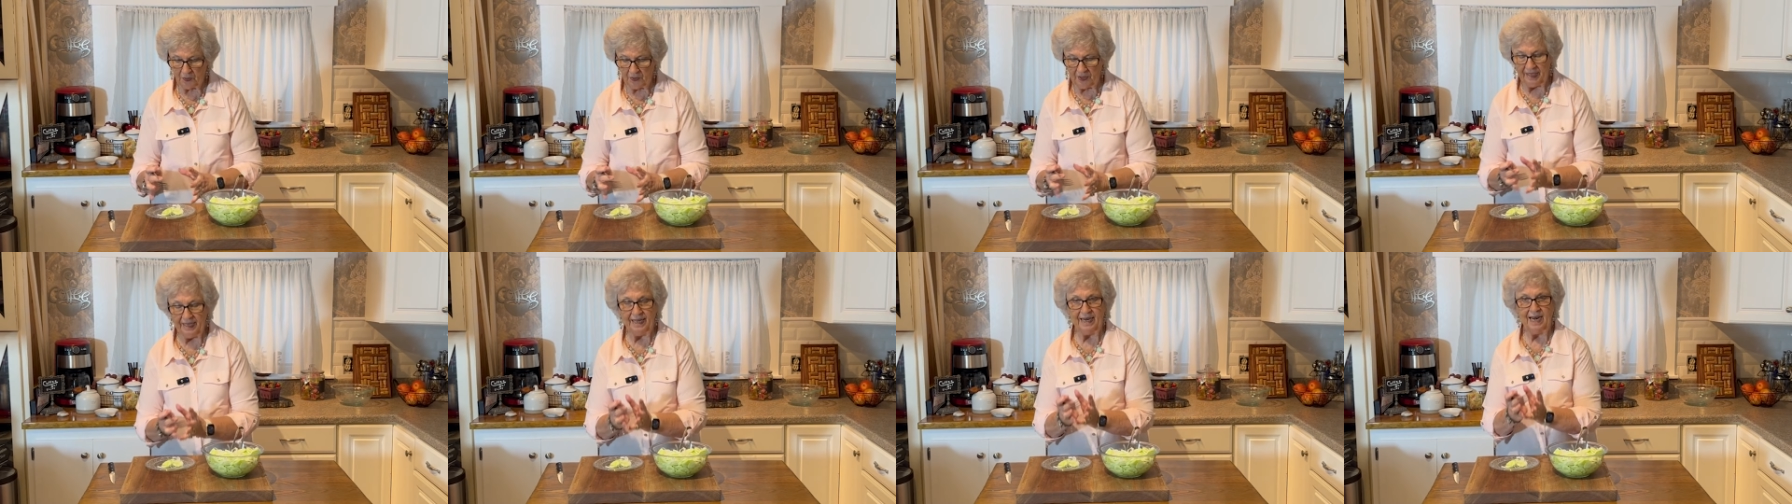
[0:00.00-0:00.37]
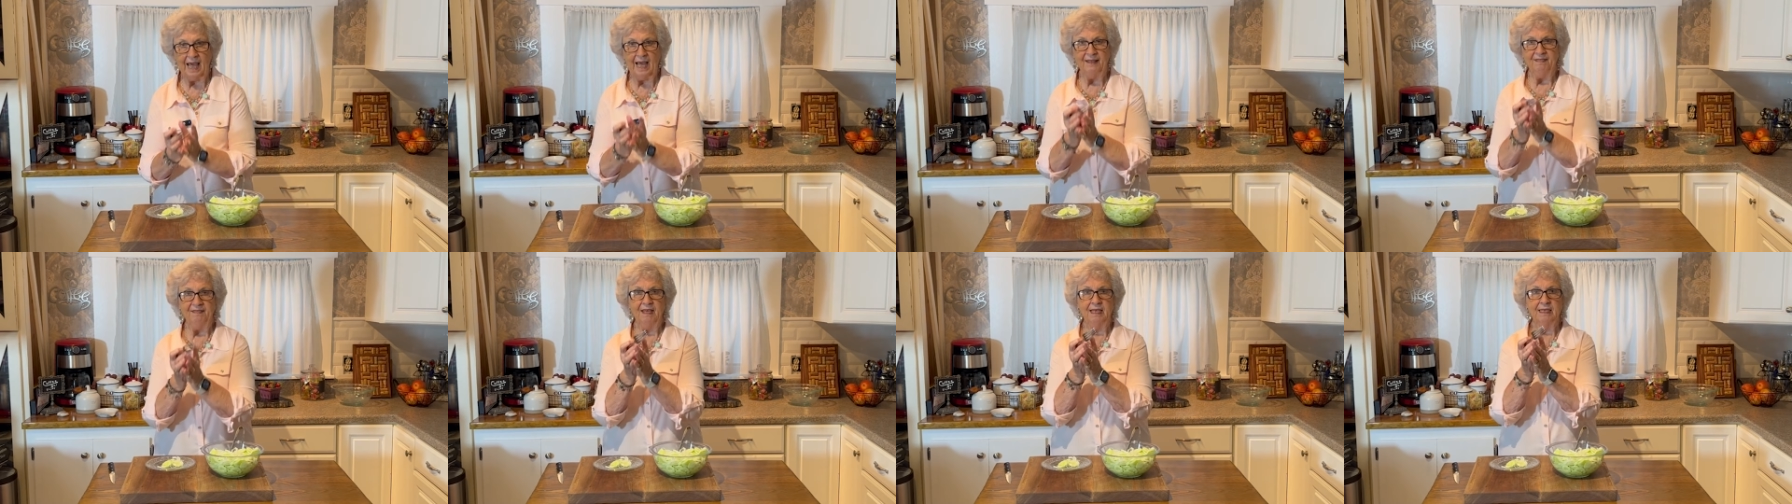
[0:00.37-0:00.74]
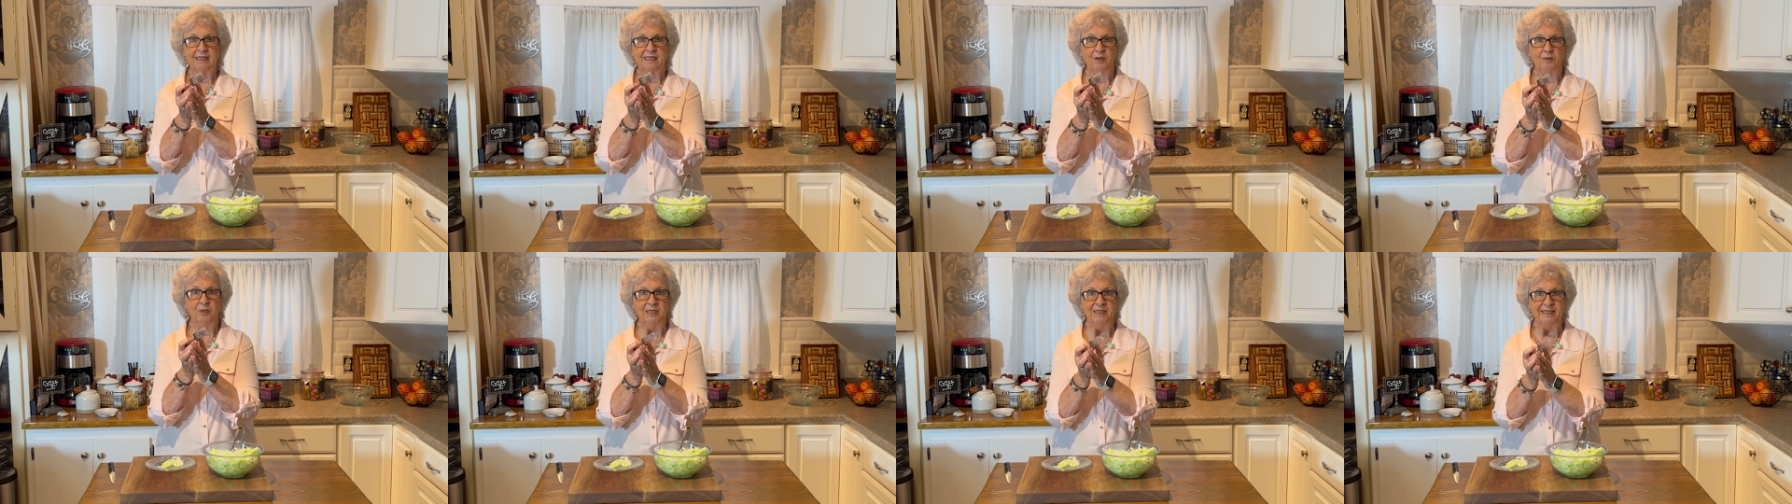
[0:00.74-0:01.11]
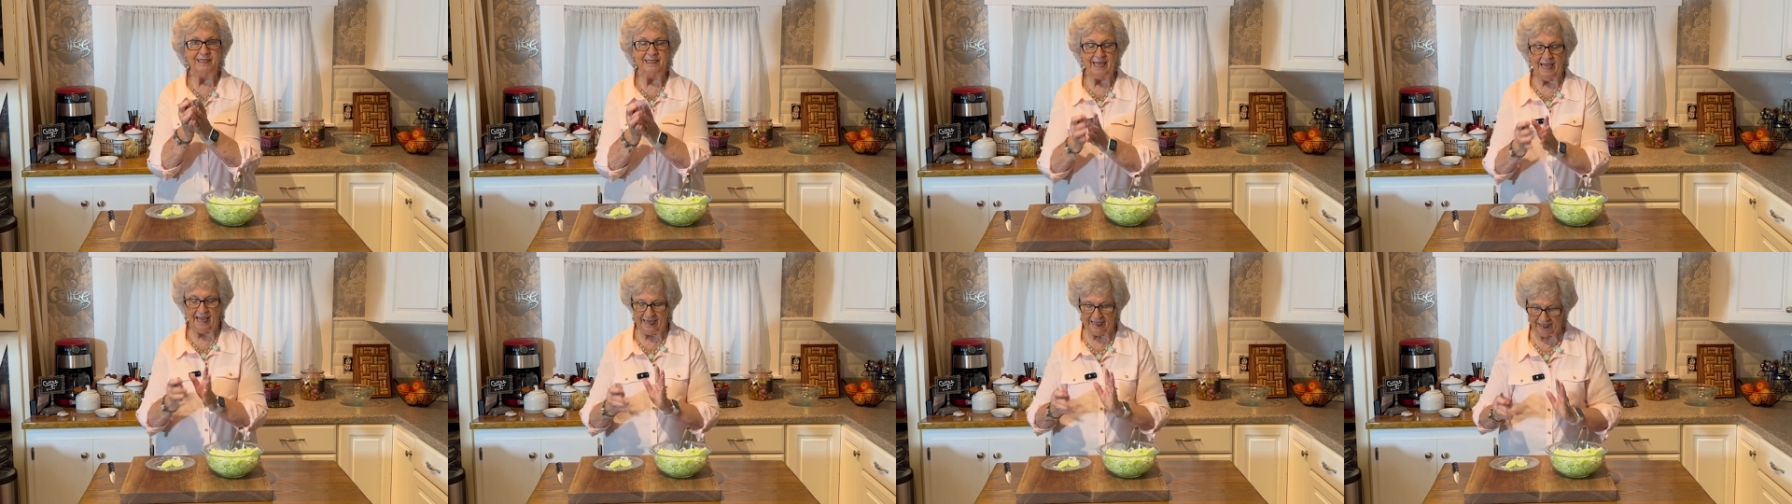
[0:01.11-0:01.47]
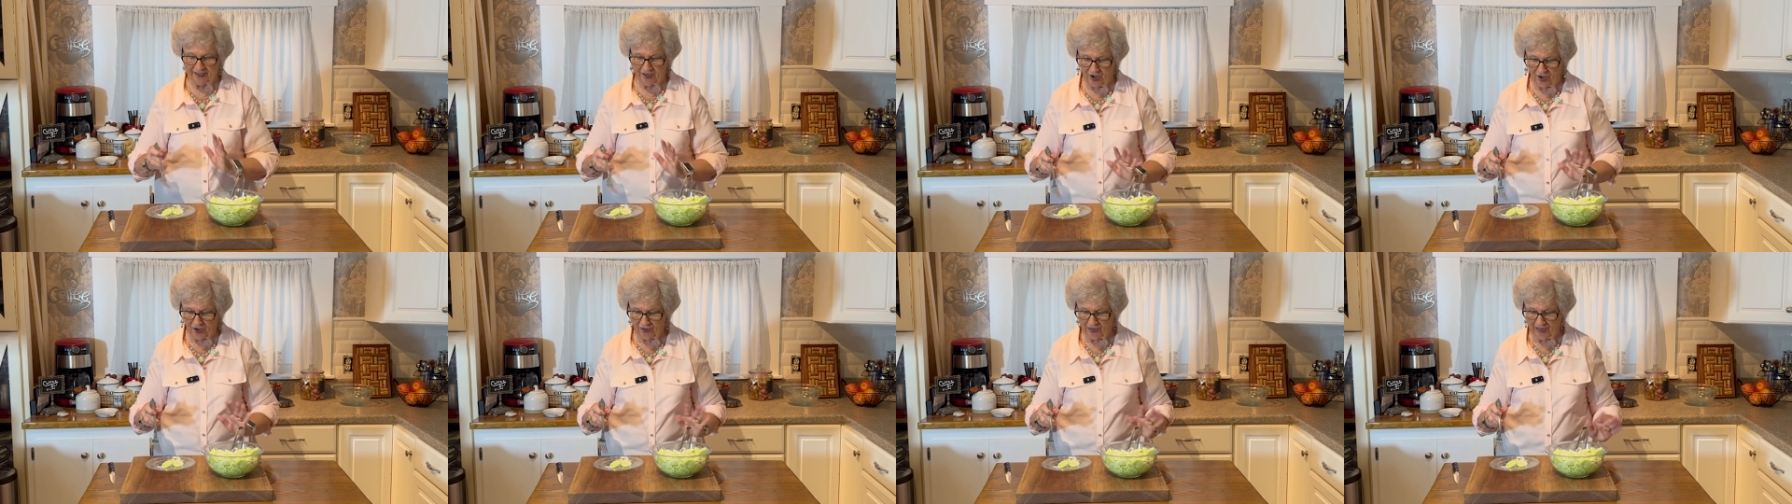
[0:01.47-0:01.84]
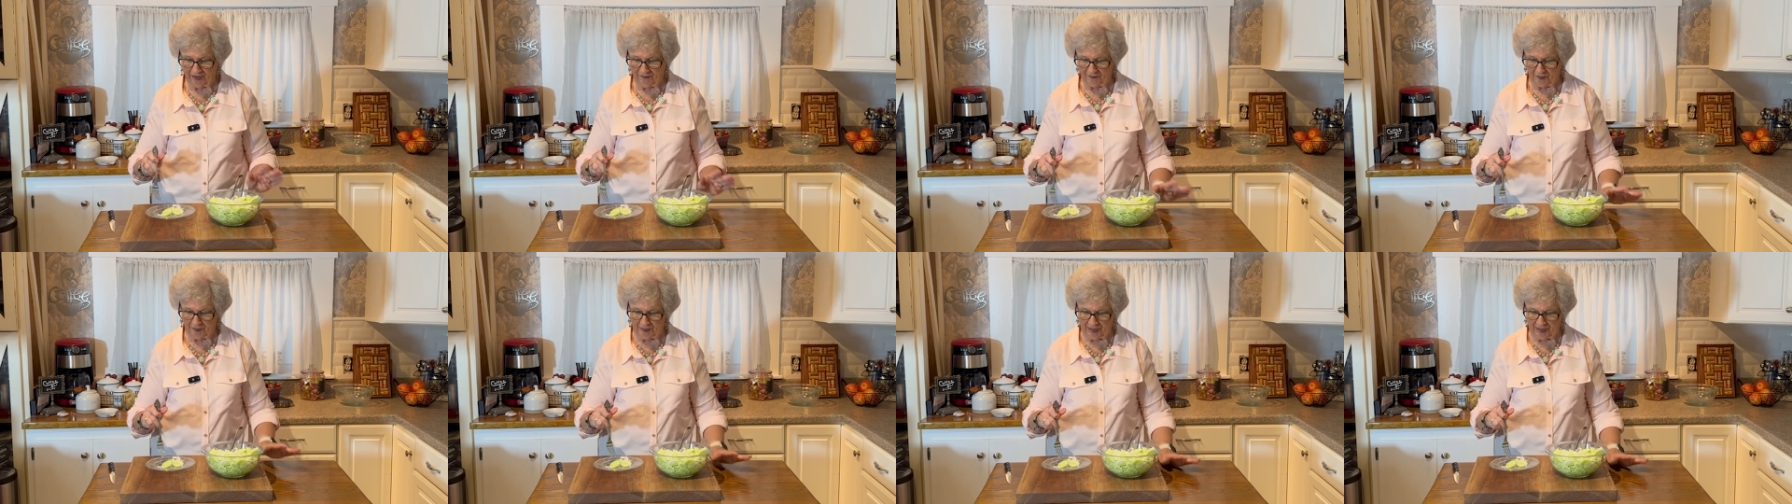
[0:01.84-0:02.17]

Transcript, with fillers: went in like this and was taking all of them.